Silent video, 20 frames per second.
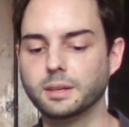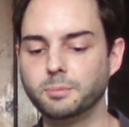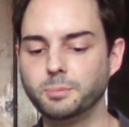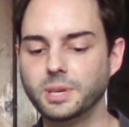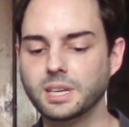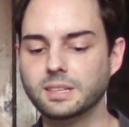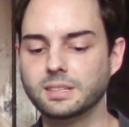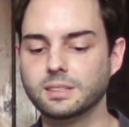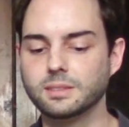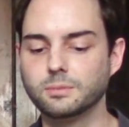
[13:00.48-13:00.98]

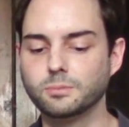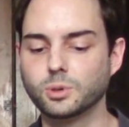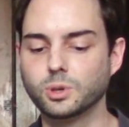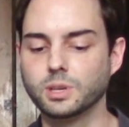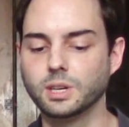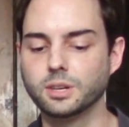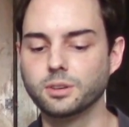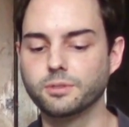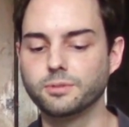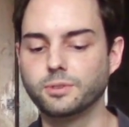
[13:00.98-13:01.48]
bit
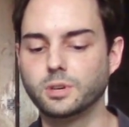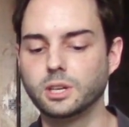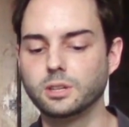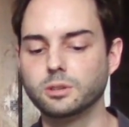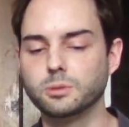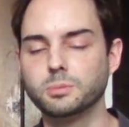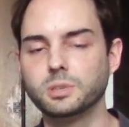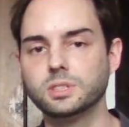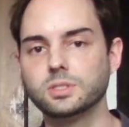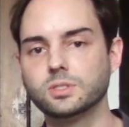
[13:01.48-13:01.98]
more
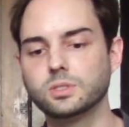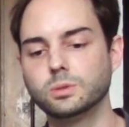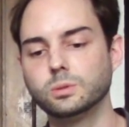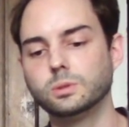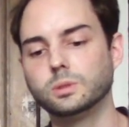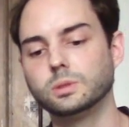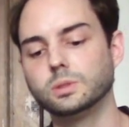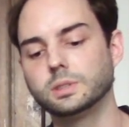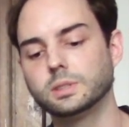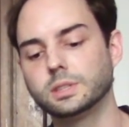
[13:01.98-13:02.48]
underfollowed, but it's
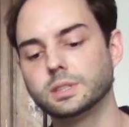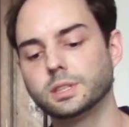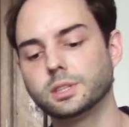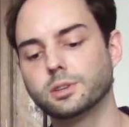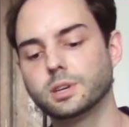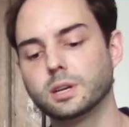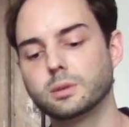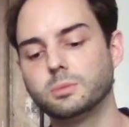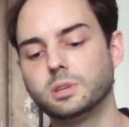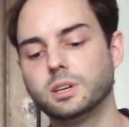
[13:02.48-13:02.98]
cool.
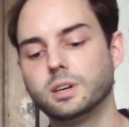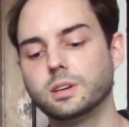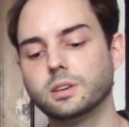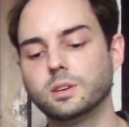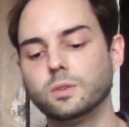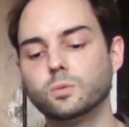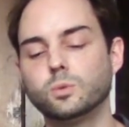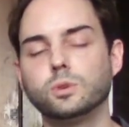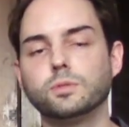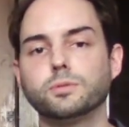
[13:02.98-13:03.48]
Incredible
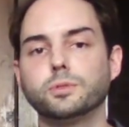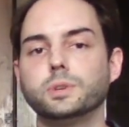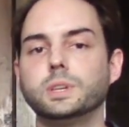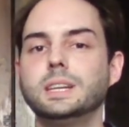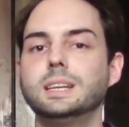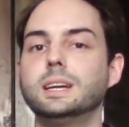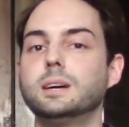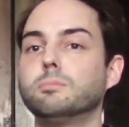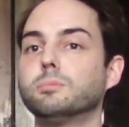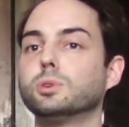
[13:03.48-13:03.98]
Hulk and
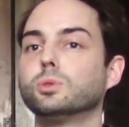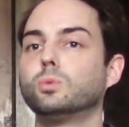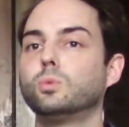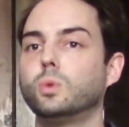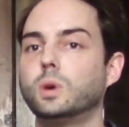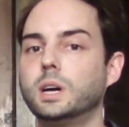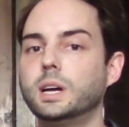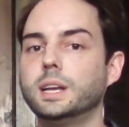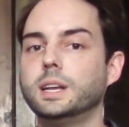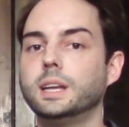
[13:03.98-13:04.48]
Wolverine number
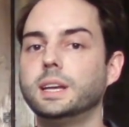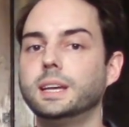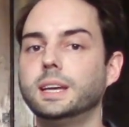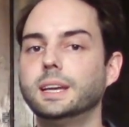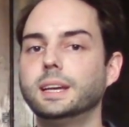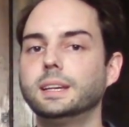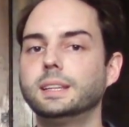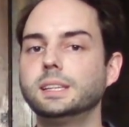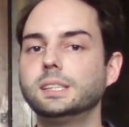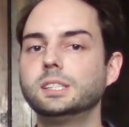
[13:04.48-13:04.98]
1.
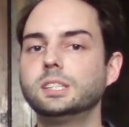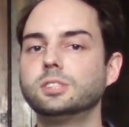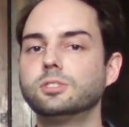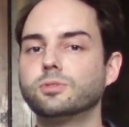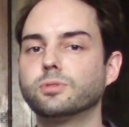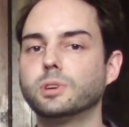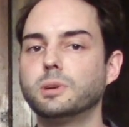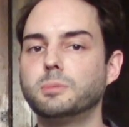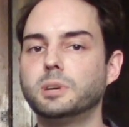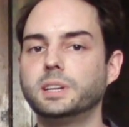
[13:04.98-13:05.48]
This
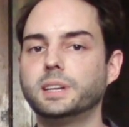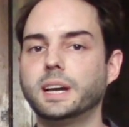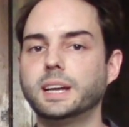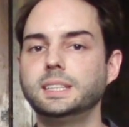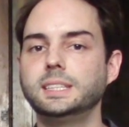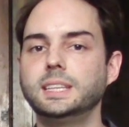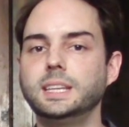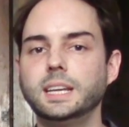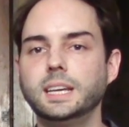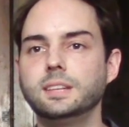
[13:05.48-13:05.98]
is from
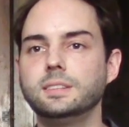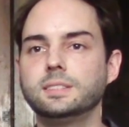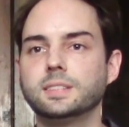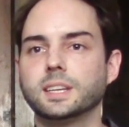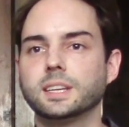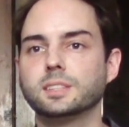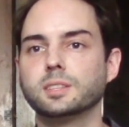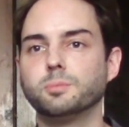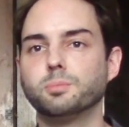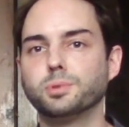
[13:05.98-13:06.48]

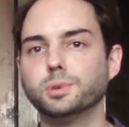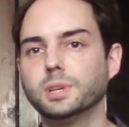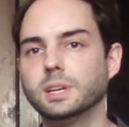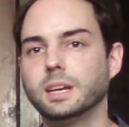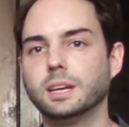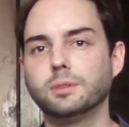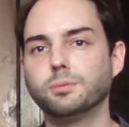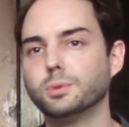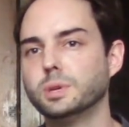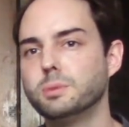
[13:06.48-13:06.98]
1986. It
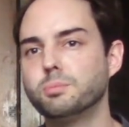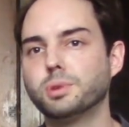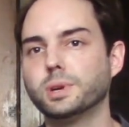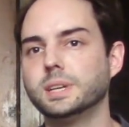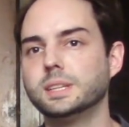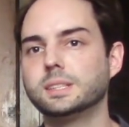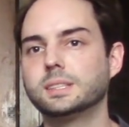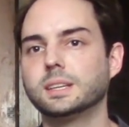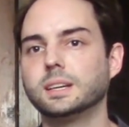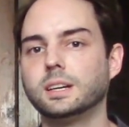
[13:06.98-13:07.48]

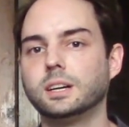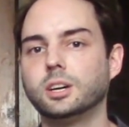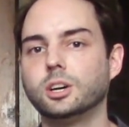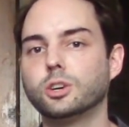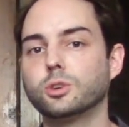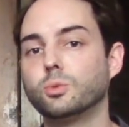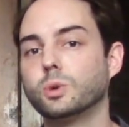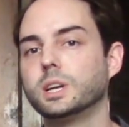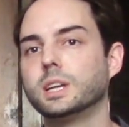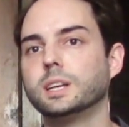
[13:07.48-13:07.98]
reprints
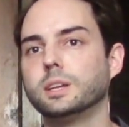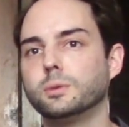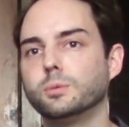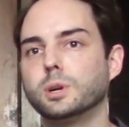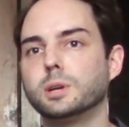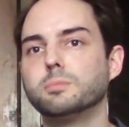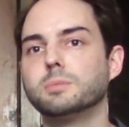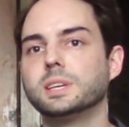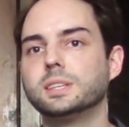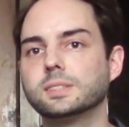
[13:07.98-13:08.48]
Hulk
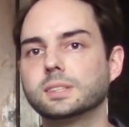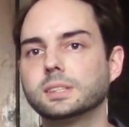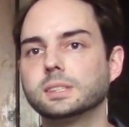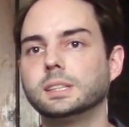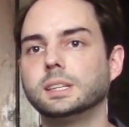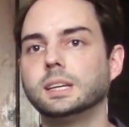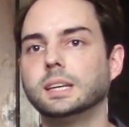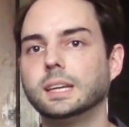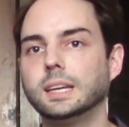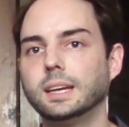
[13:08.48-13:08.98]
181,
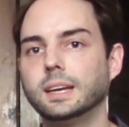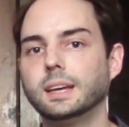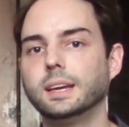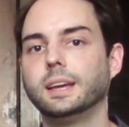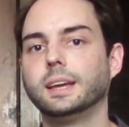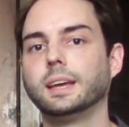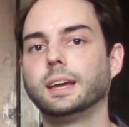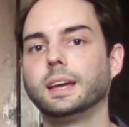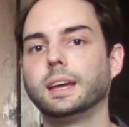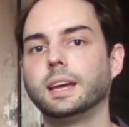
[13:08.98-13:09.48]
basically.
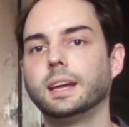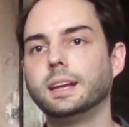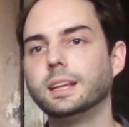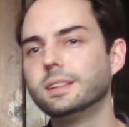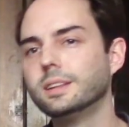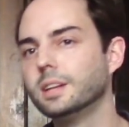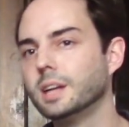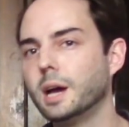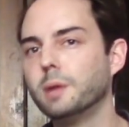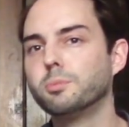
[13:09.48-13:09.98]
And
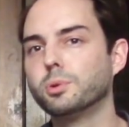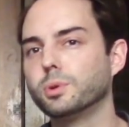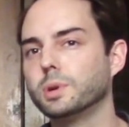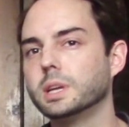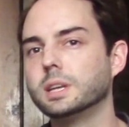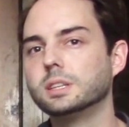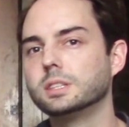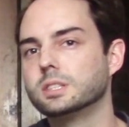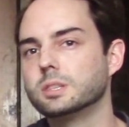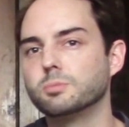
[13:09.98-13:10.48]
in the
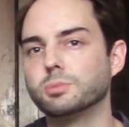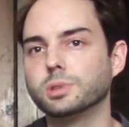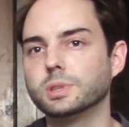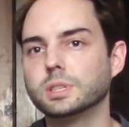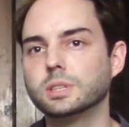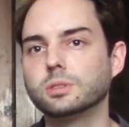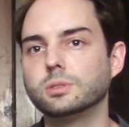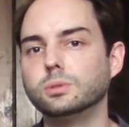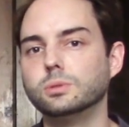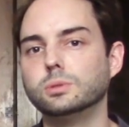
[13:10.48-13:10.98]
9.8, it's a
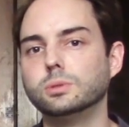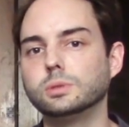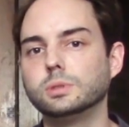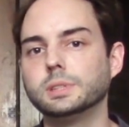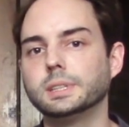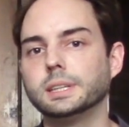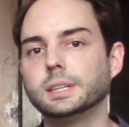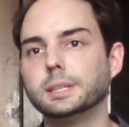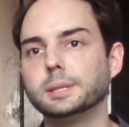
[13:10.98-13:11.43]
pretty cool